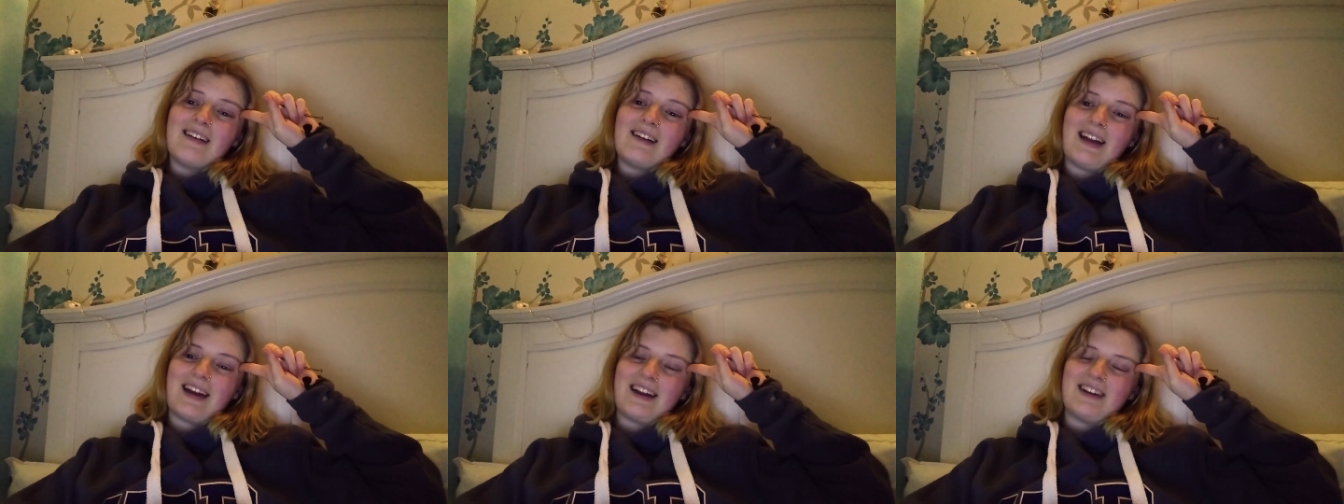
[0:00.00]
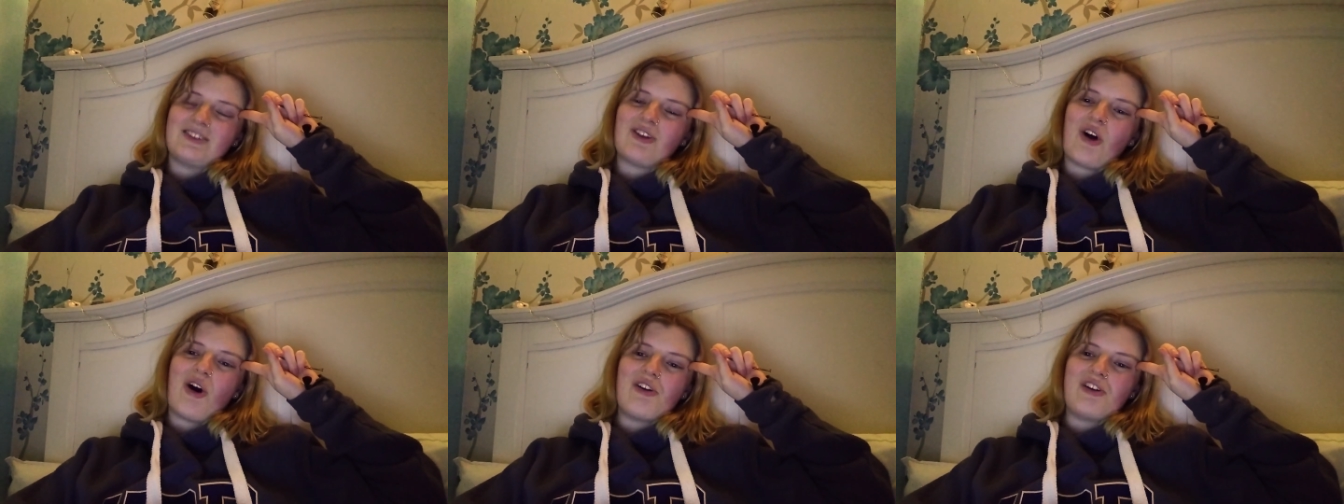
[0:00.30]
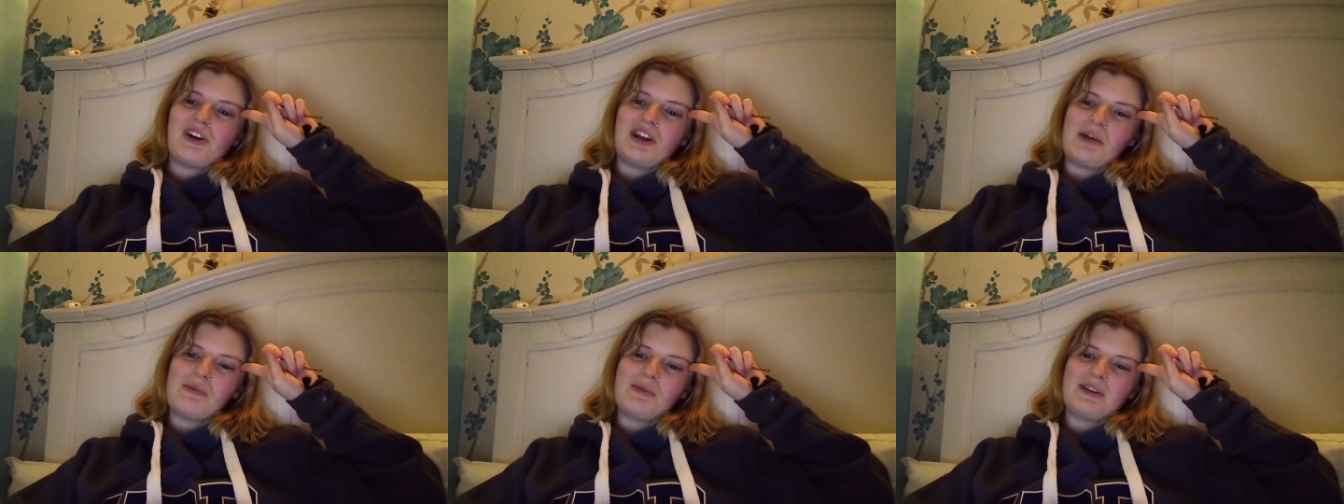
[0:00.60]
Like, it's
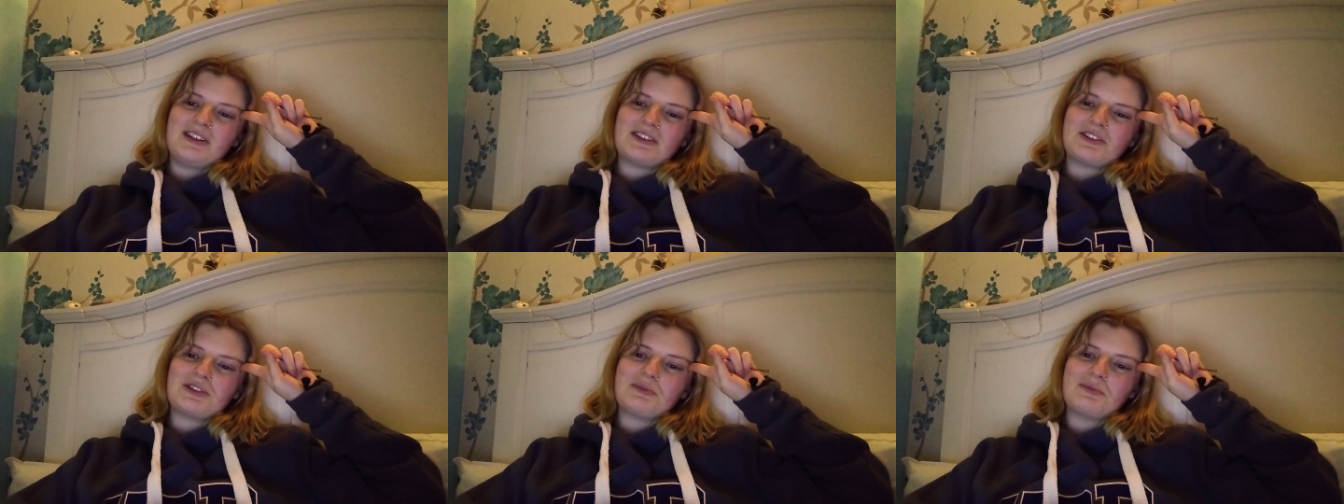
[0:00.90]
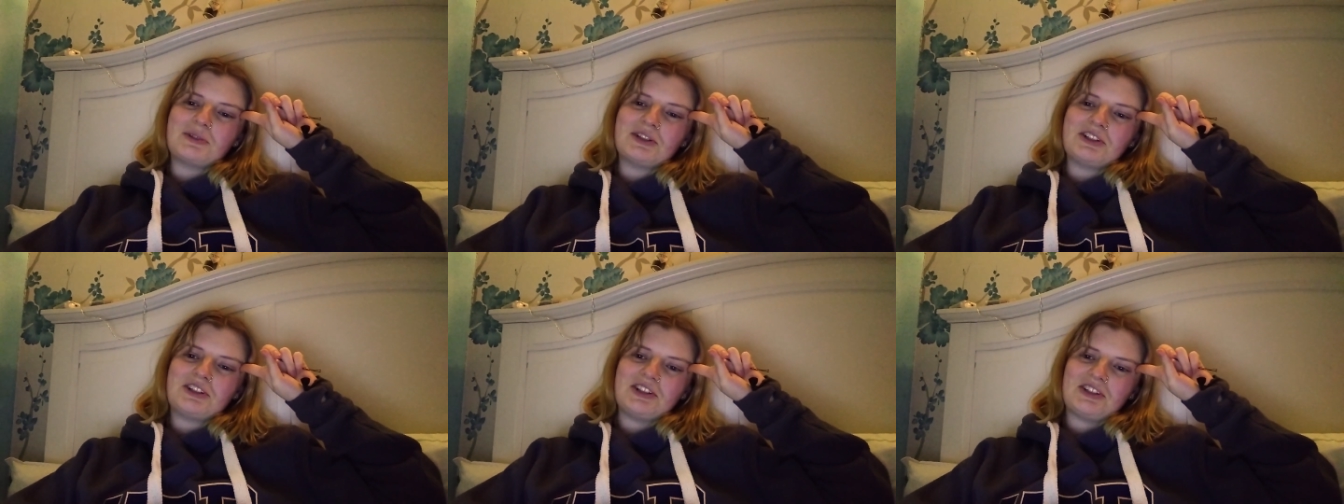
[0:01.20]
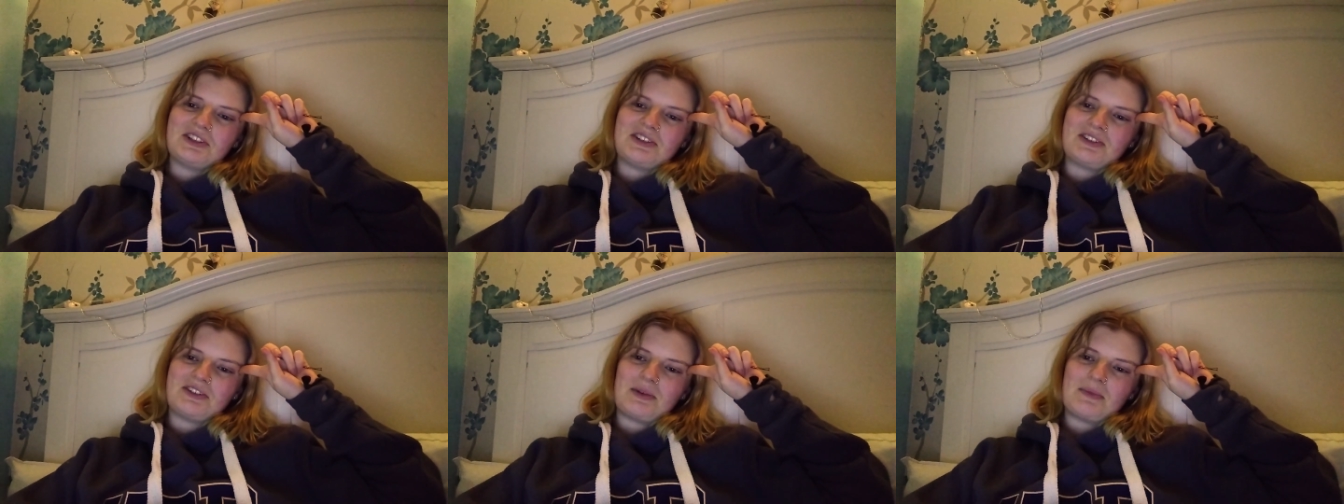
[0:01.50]
already been too much,
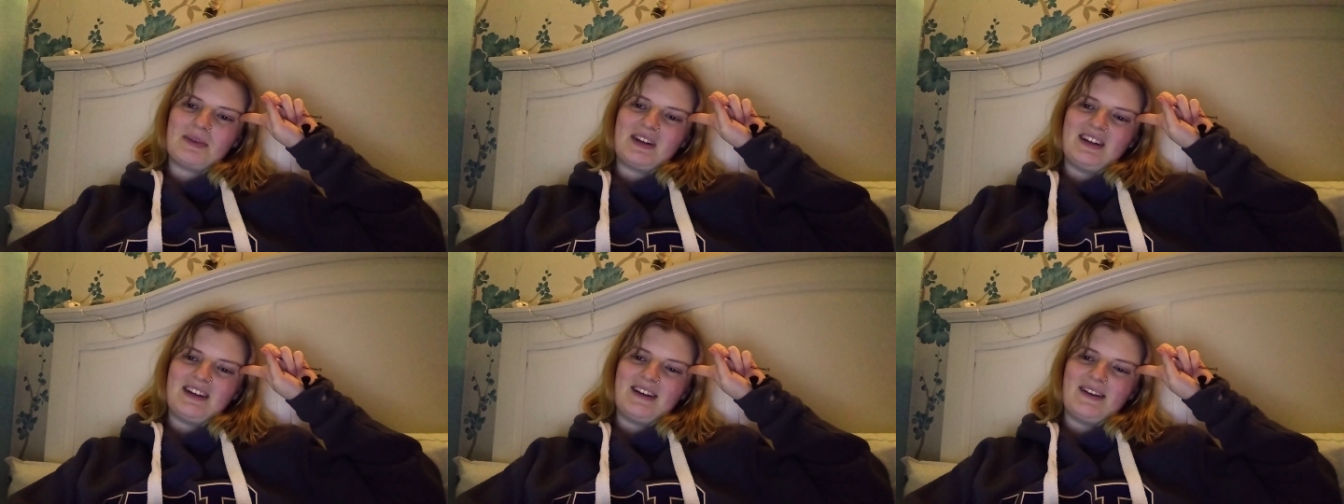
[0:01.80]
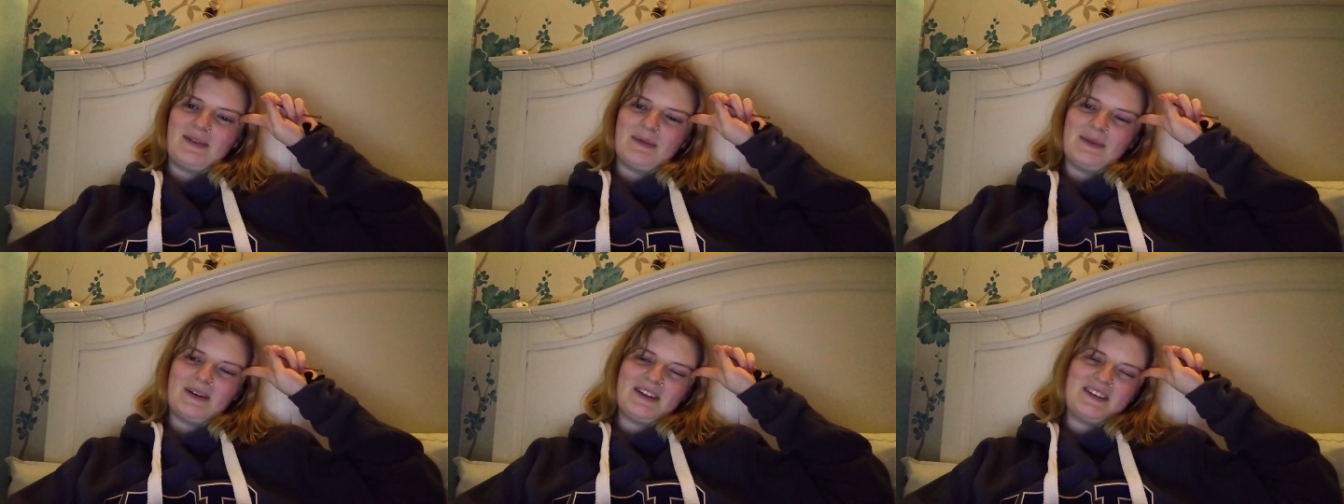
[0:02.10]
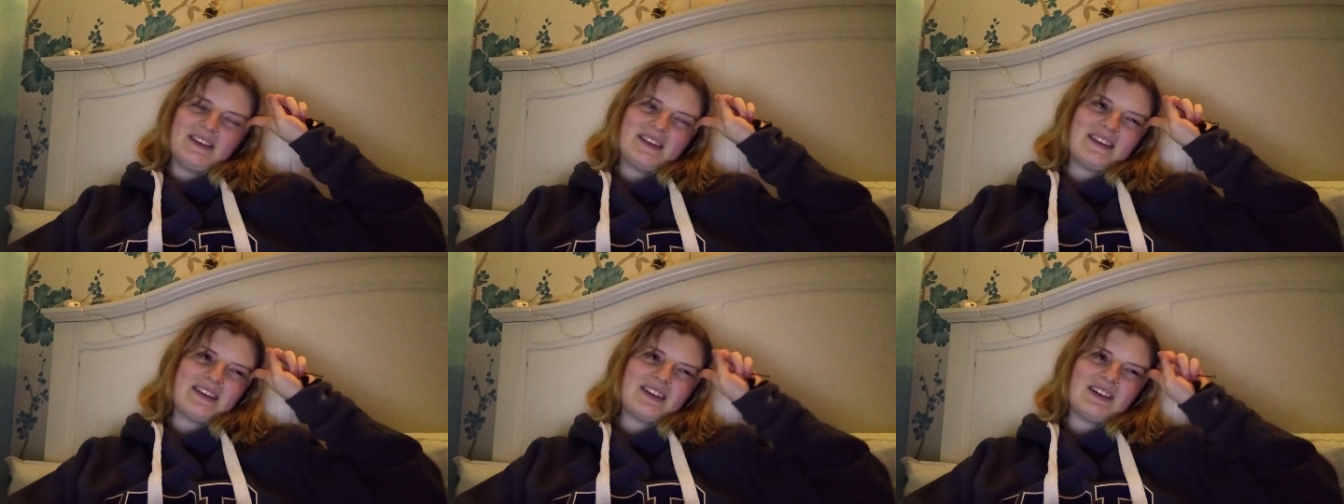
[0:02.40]
and it's only been nine
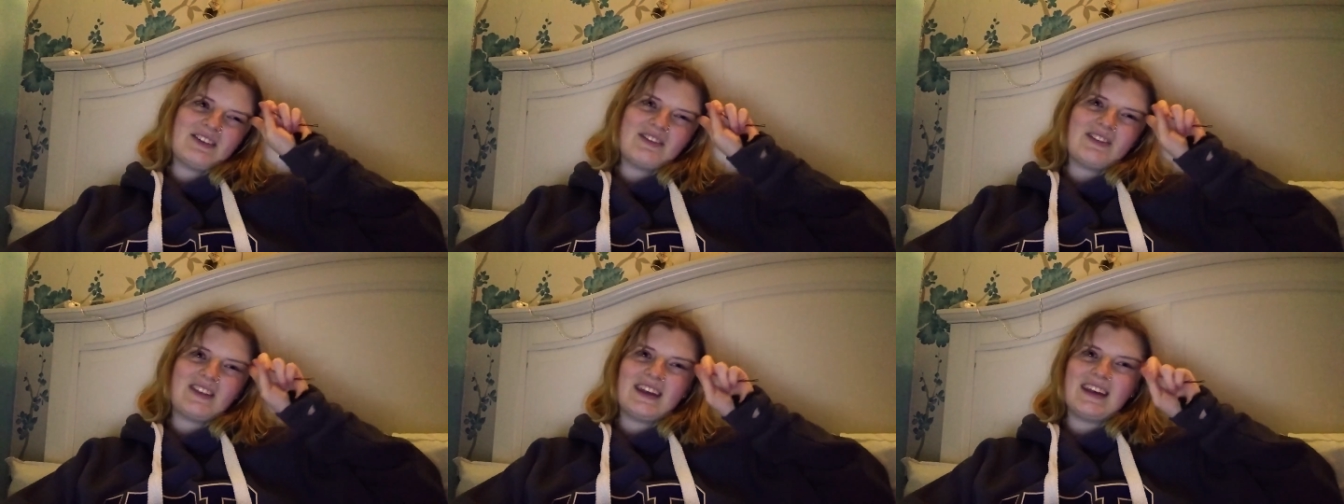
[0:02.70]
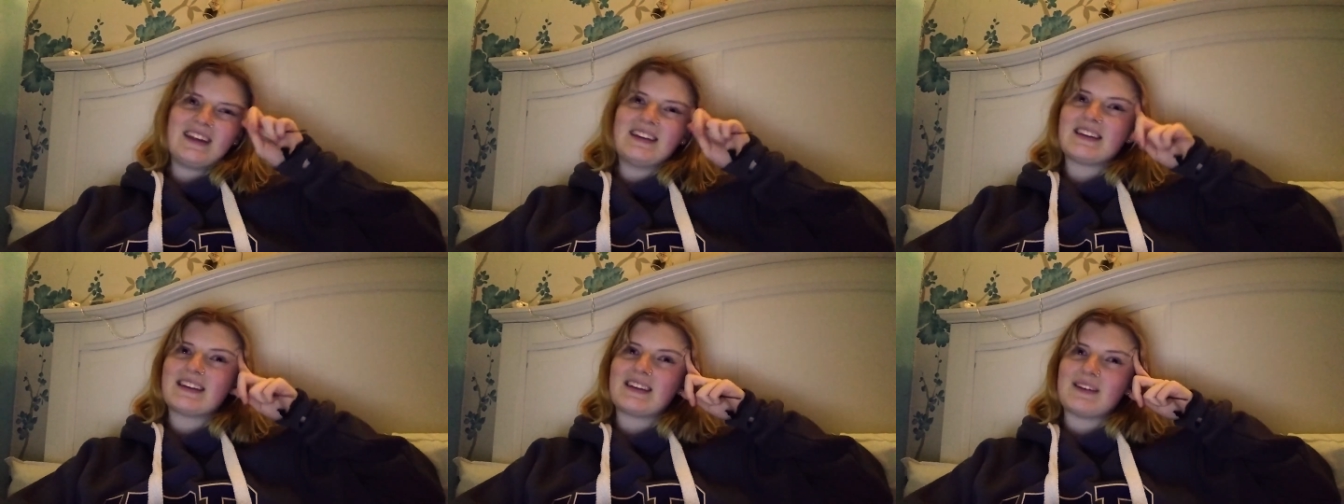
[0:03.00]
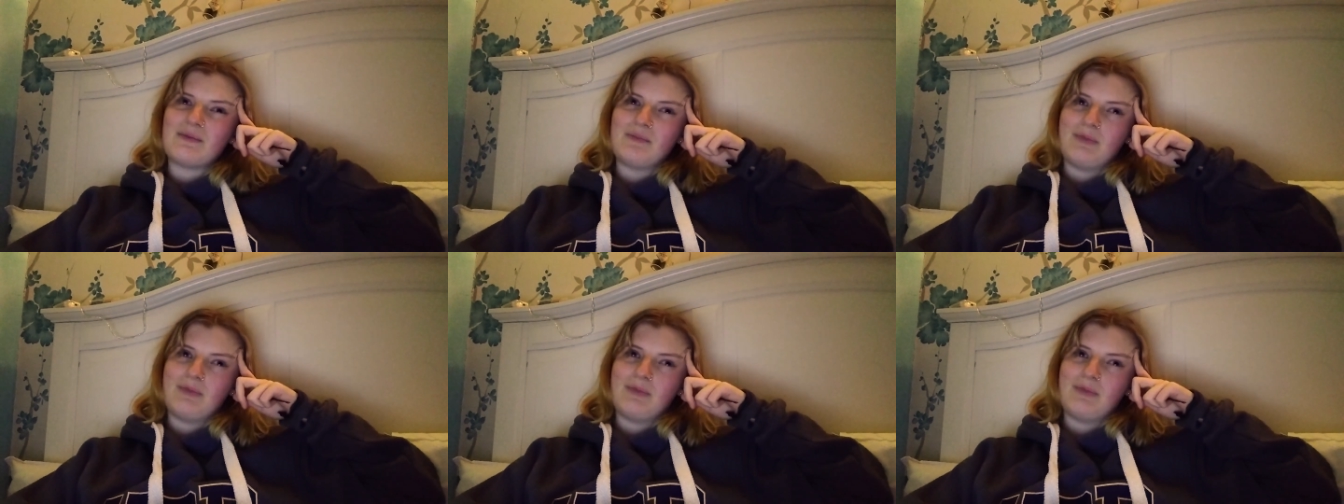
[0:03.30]
months of this,